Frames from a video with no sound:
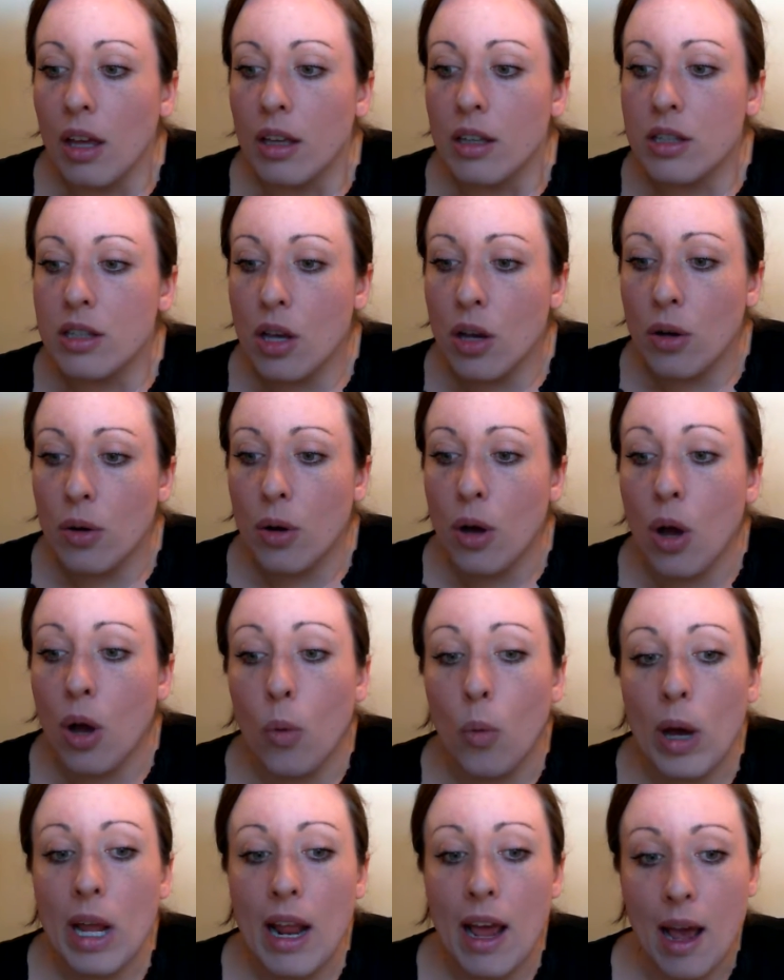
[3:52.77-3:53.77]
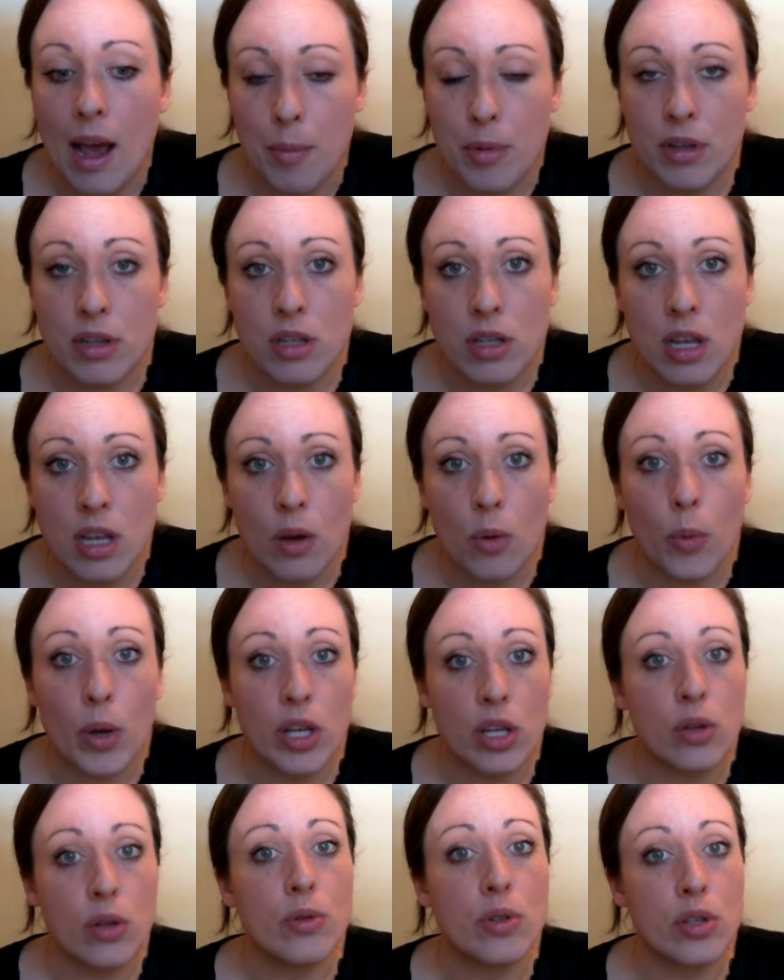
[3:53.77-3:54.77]
So what happens
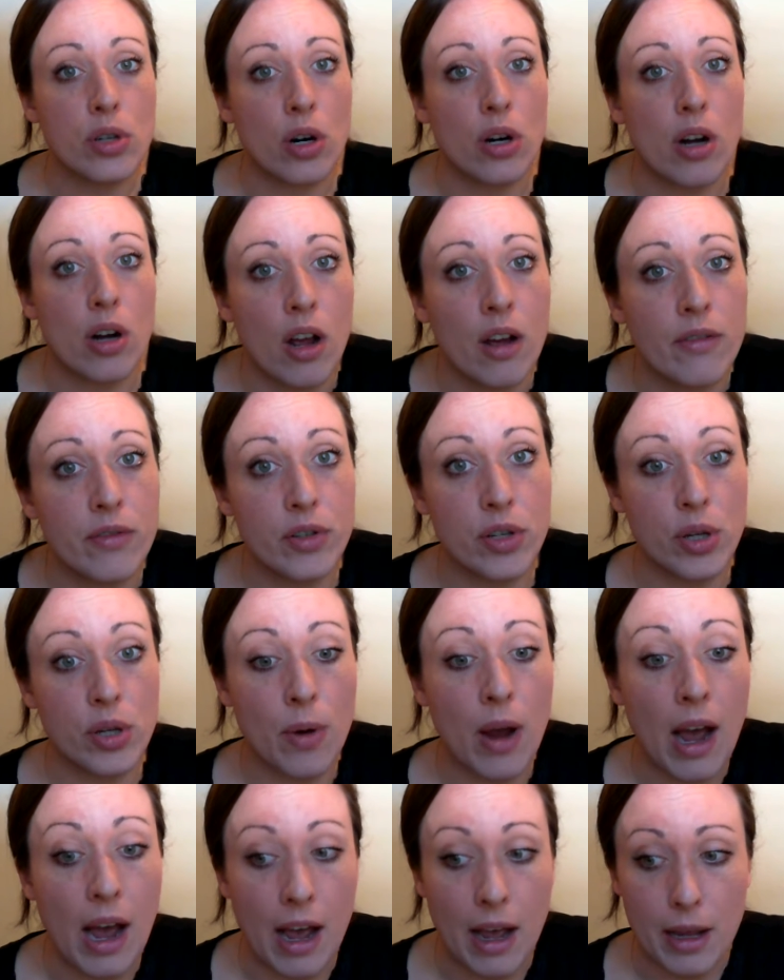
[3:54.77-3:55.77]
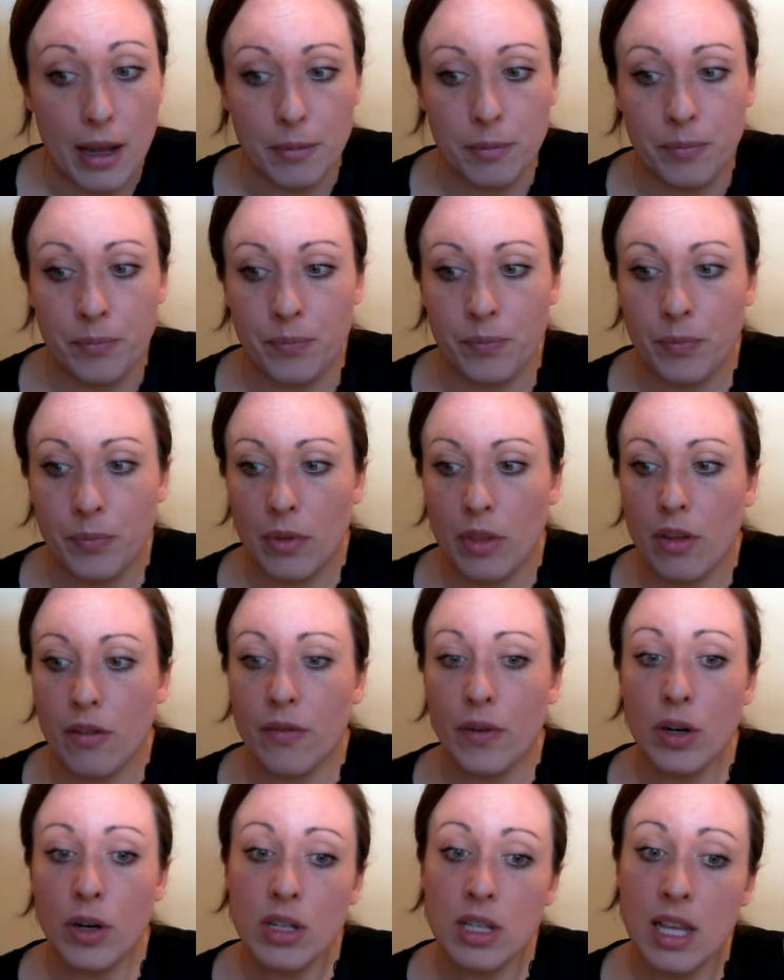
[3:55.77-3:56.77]
when you start off too high? The
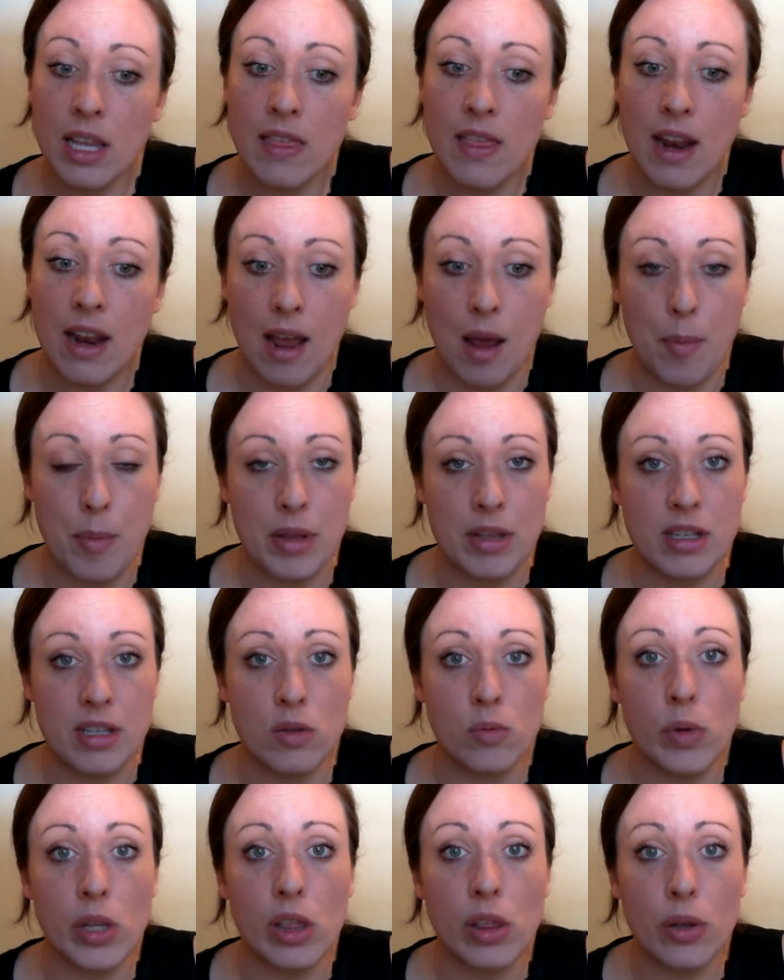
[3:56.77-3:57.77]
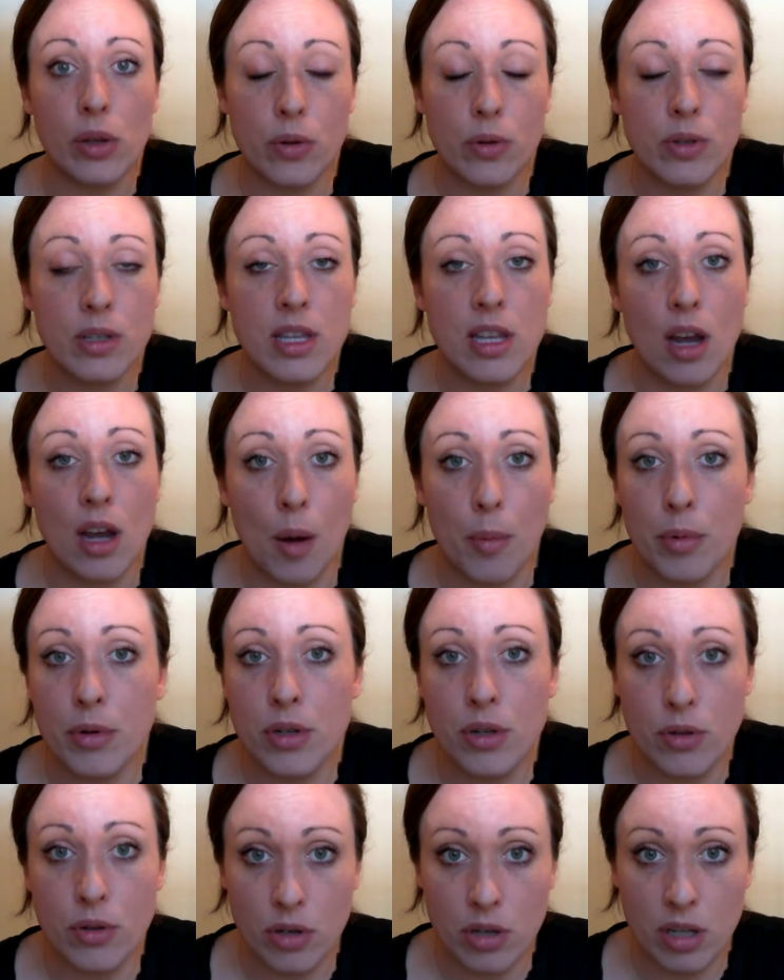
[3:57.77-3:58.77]
first thing that happens is we lose the
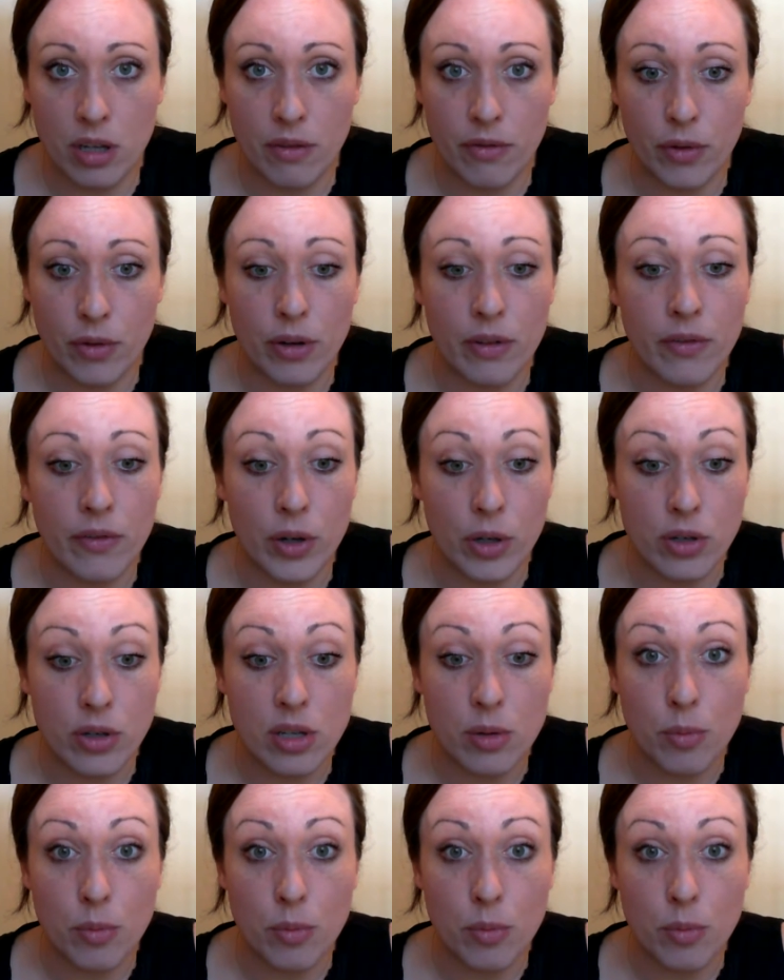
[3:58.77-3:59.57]
opportunity for a first